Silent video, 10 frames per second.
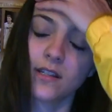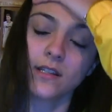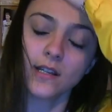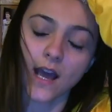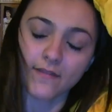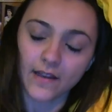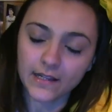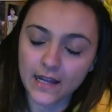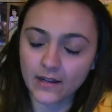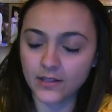it. I
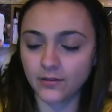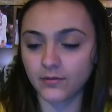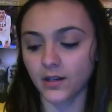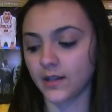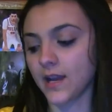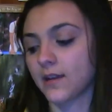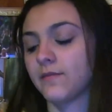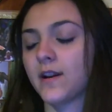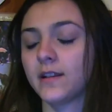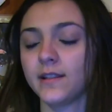found out at 2:30. I
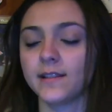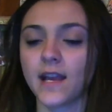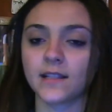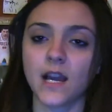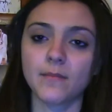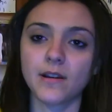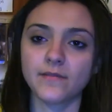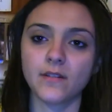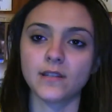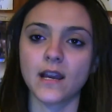could find the exact time I
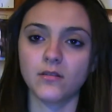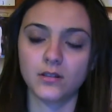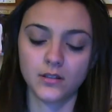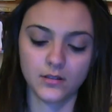found out.